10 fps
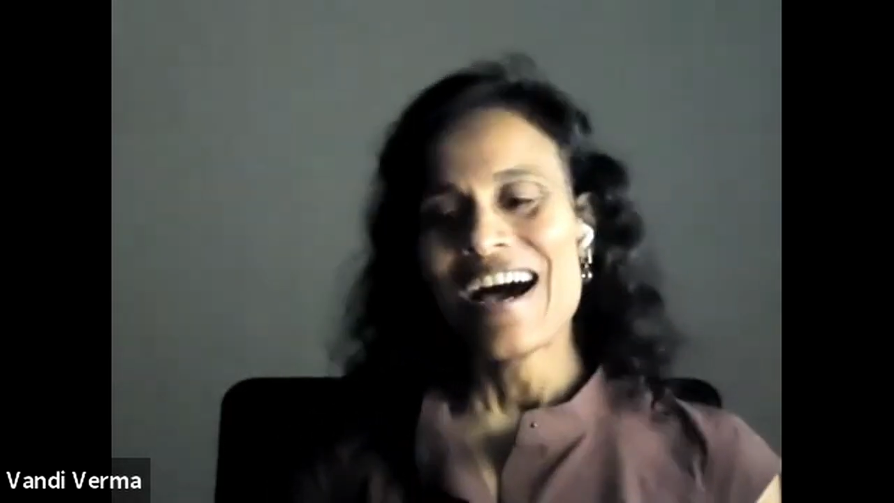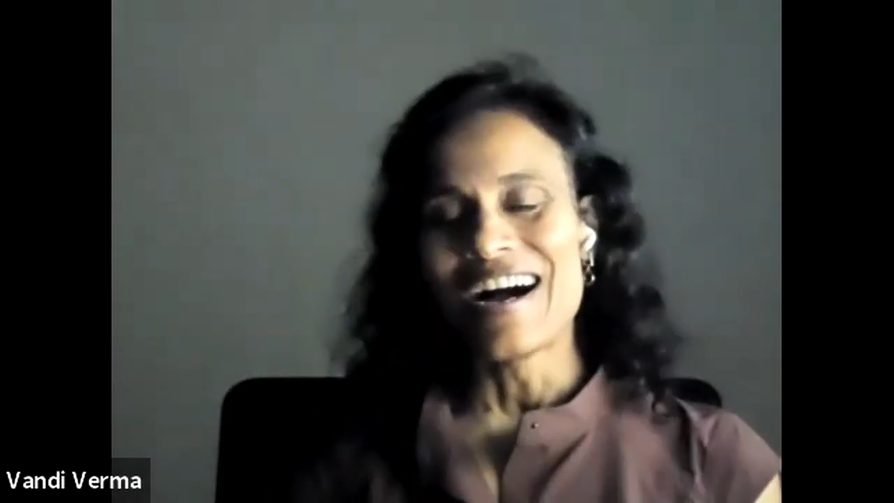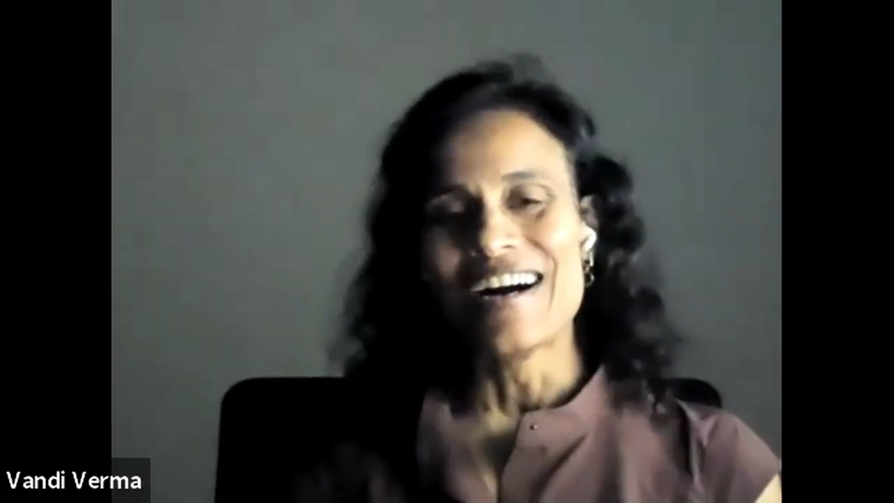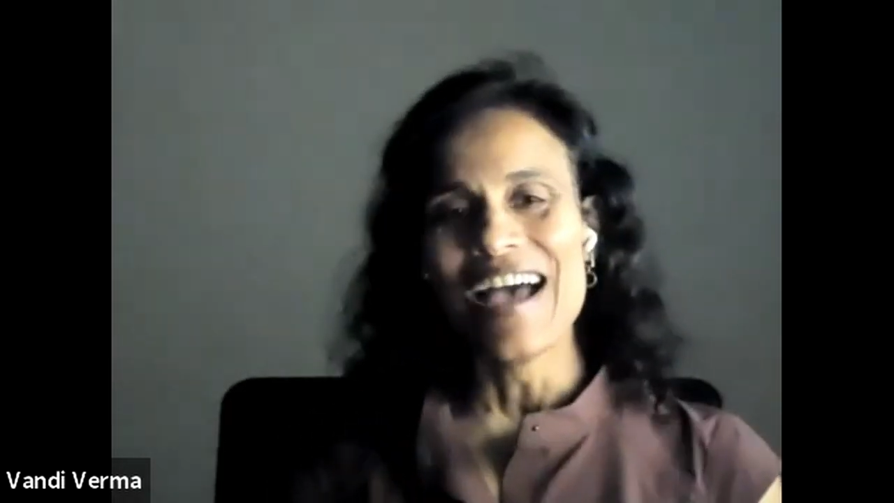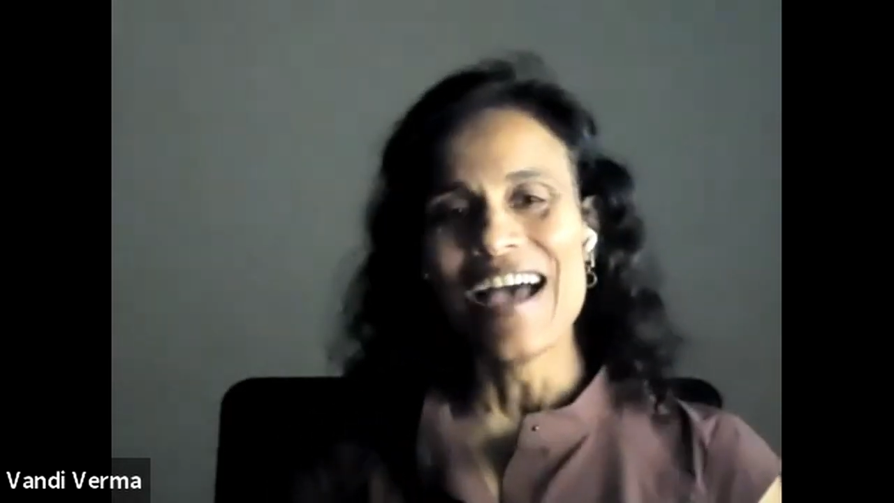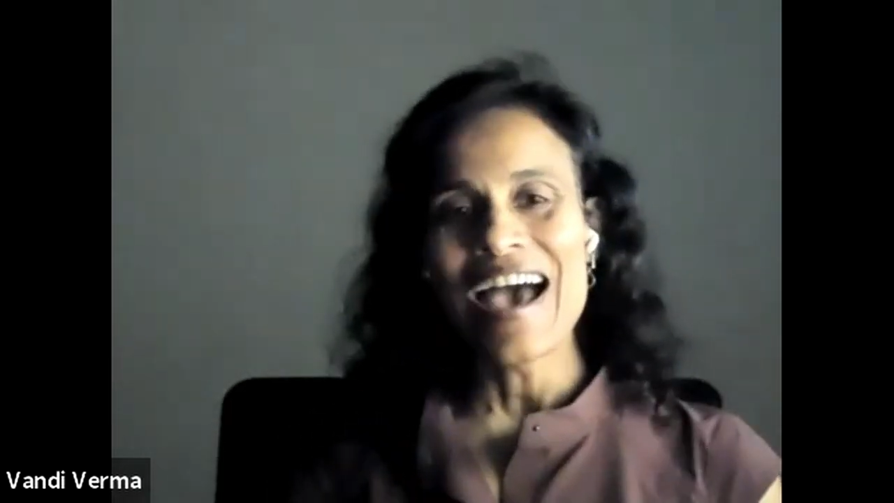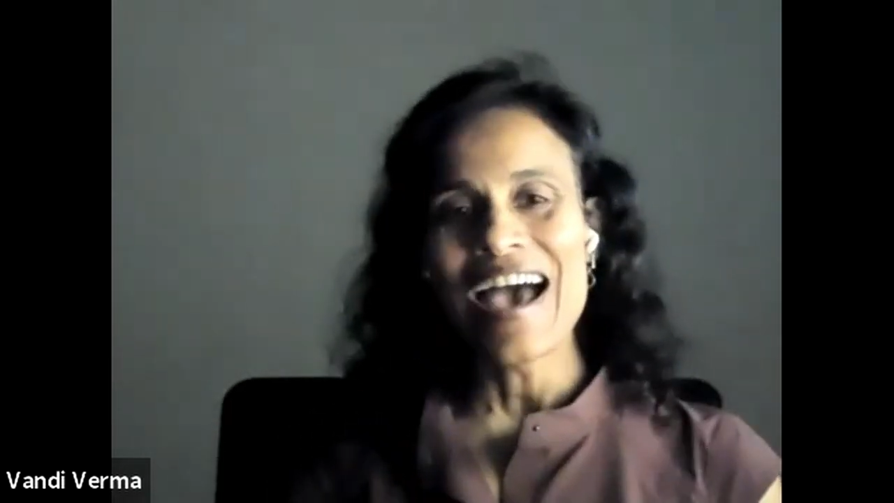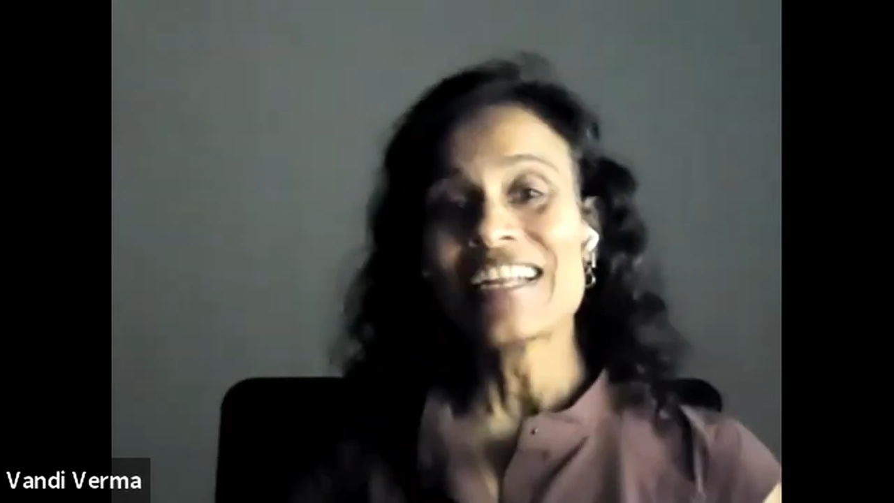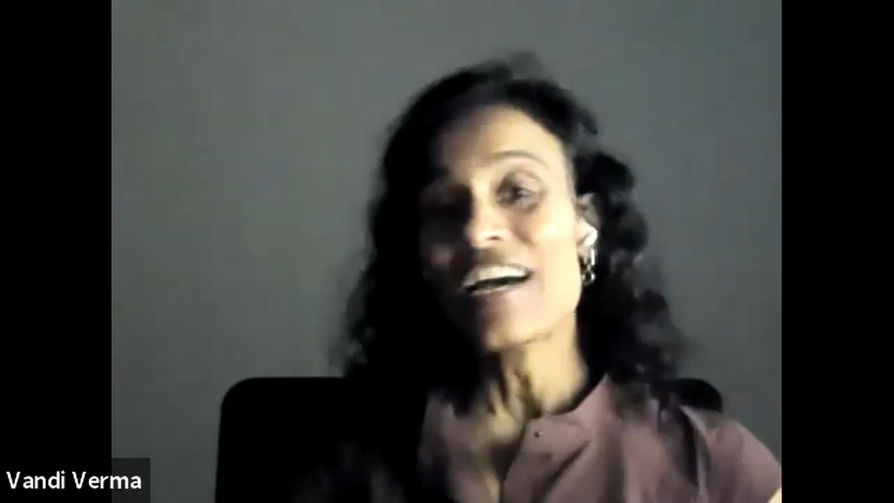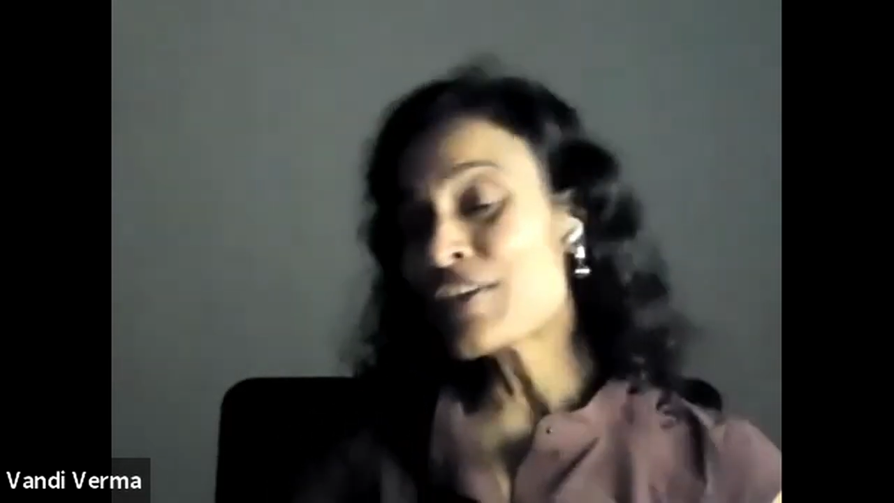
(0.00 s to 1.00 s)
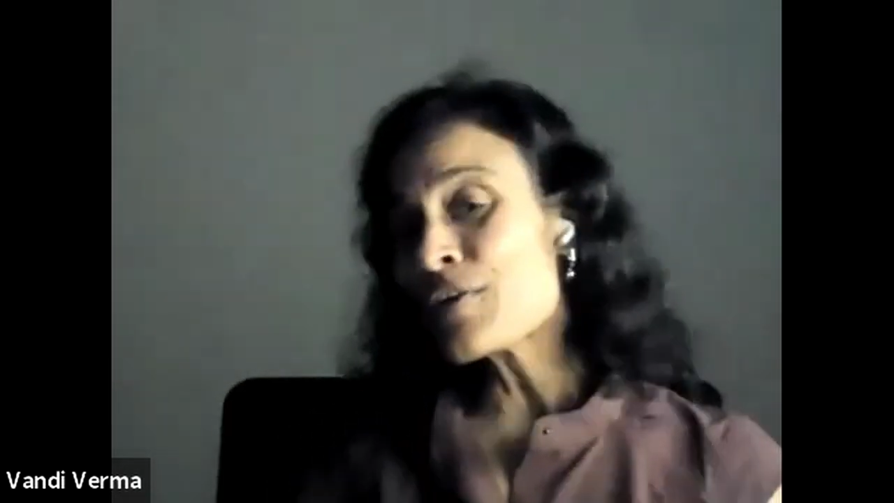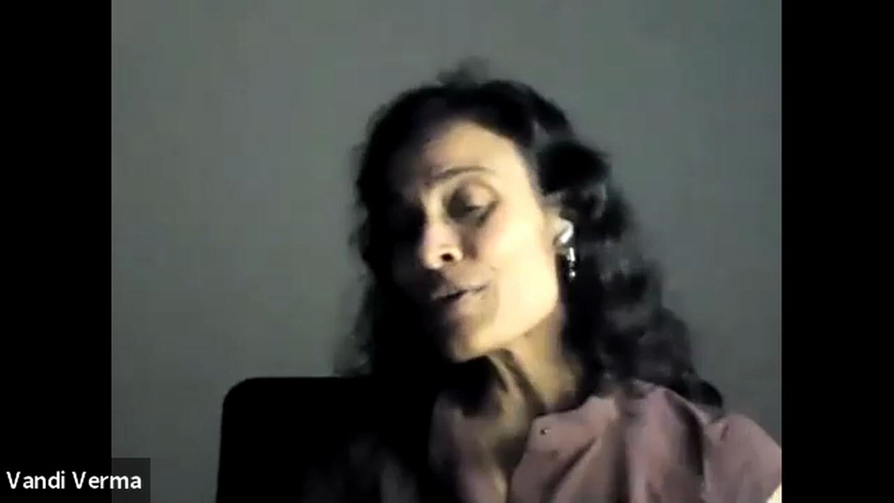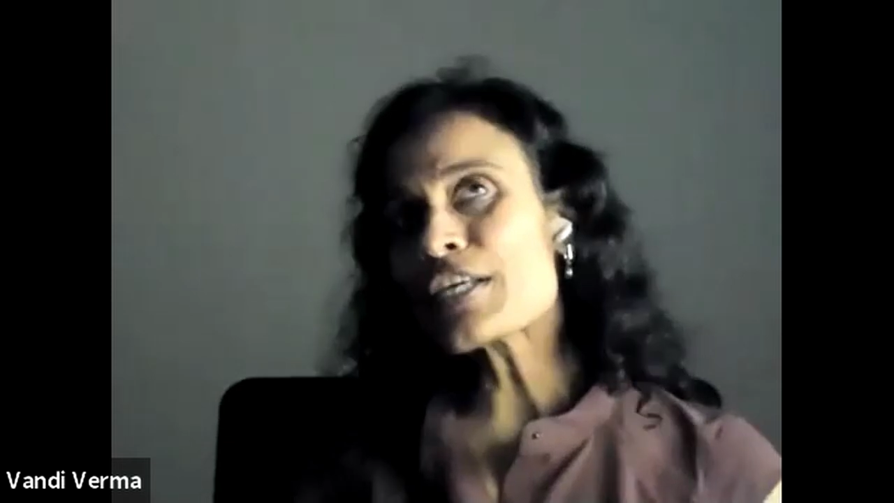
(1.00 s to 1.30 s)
Uh, and you know,